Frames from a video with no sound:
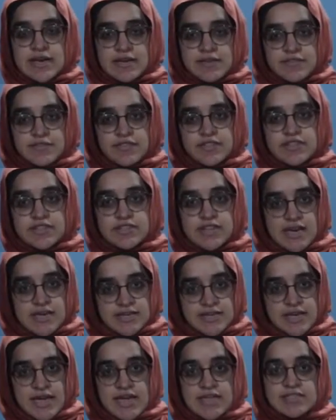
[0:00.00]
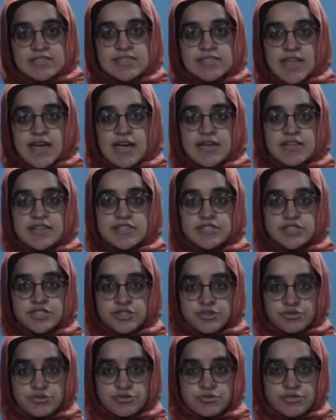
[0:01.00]
If the dead Cas9 is
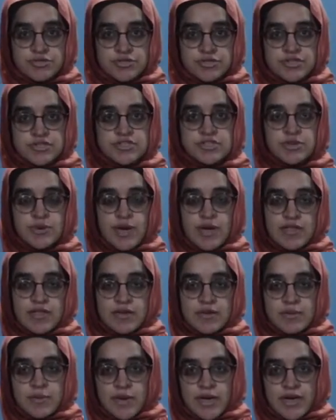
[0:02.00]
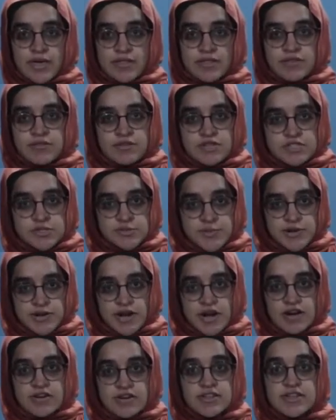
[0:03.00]
used together with CRISPR
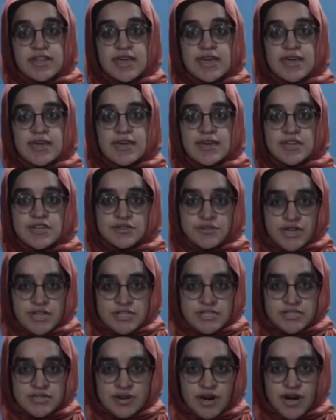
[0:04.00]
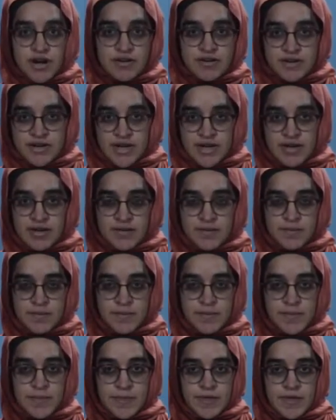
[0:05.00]
RNA and tracer RNA,
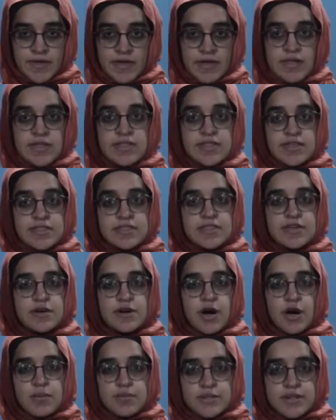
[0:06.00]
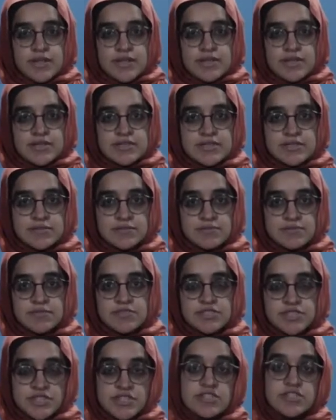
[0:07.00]
then the complex
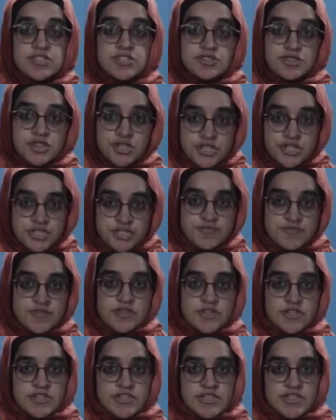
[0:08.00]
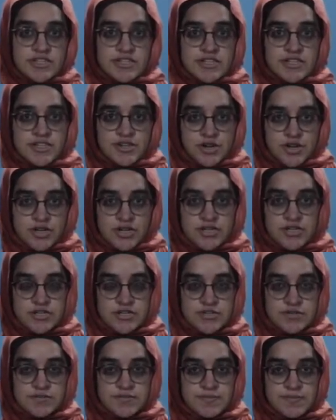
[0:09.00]
still searches for a DNA
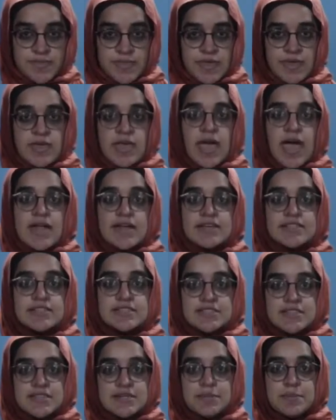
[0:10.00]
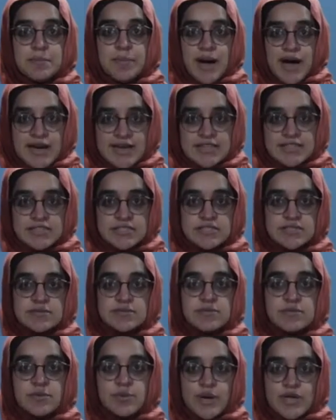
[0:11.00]
target and it still binds
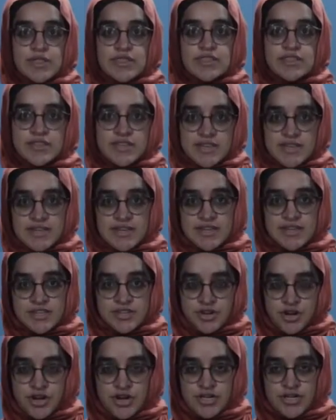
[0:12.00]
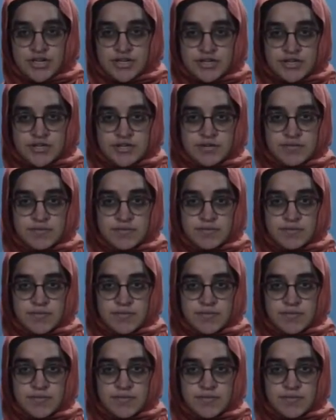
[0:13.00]
with the DNA target.